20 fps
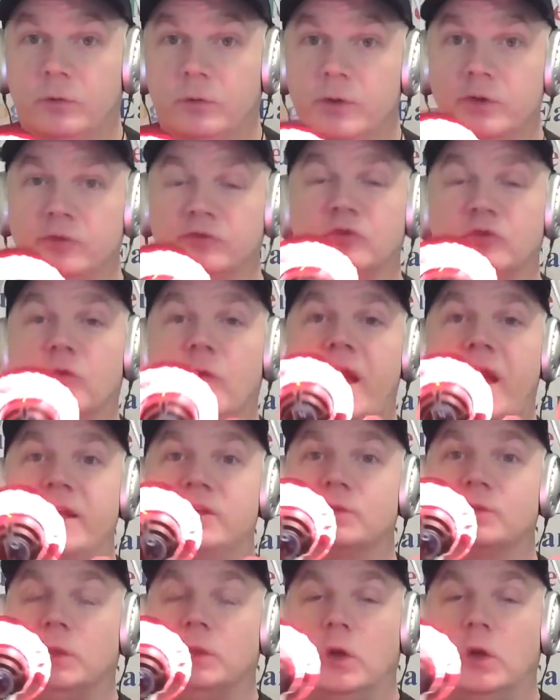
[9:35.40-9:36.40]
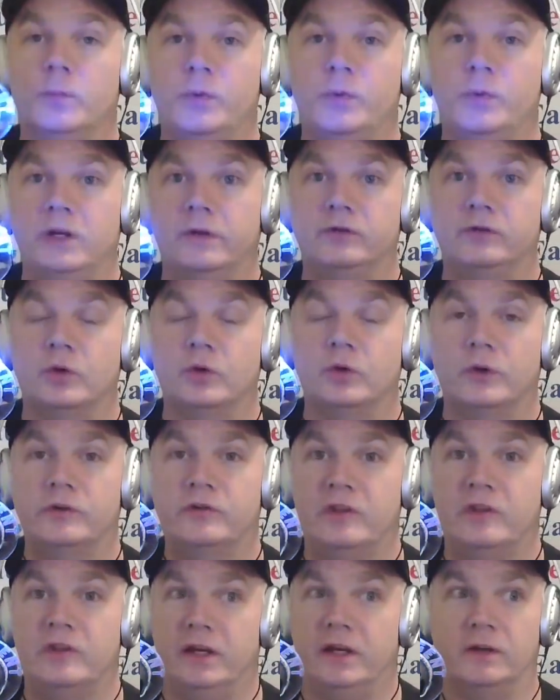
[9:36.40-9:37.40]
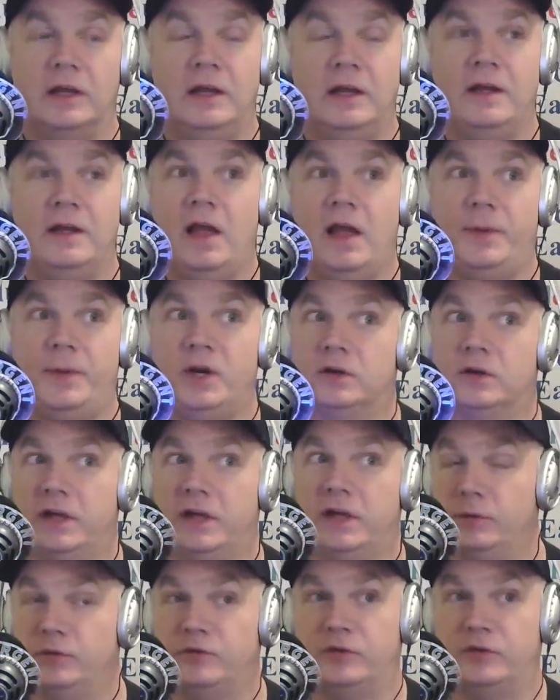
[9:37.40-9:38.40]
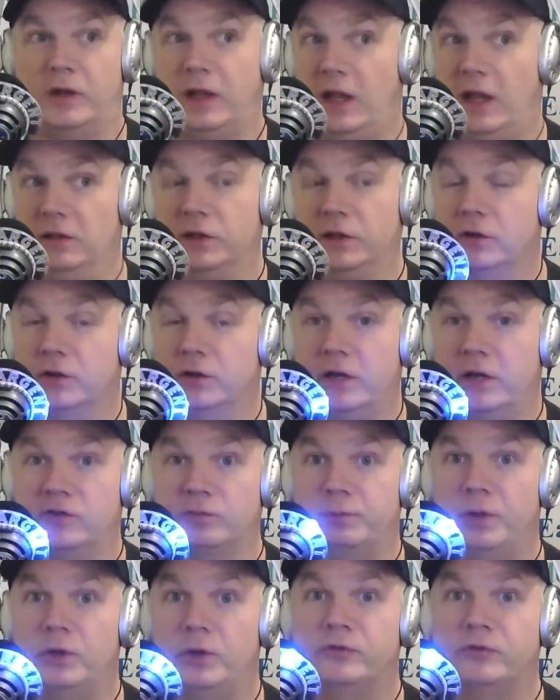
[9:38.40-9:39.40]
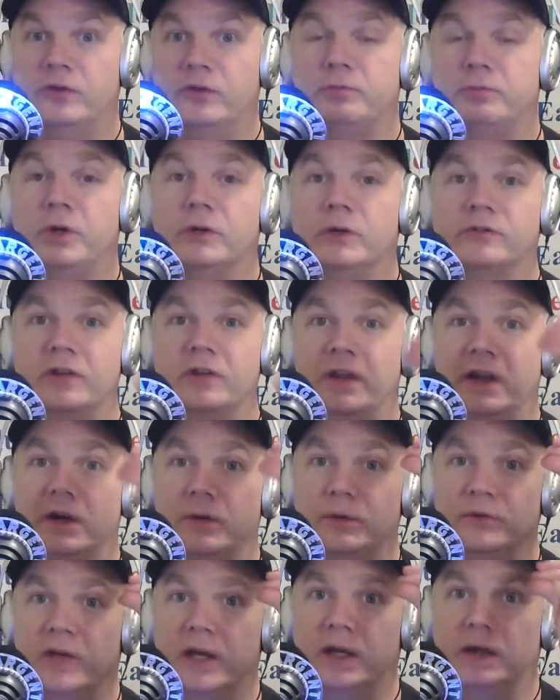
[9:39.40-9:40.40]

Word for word: of those gradual opening of doors thing. Apparently, it was literally explosive bolts, and then it was like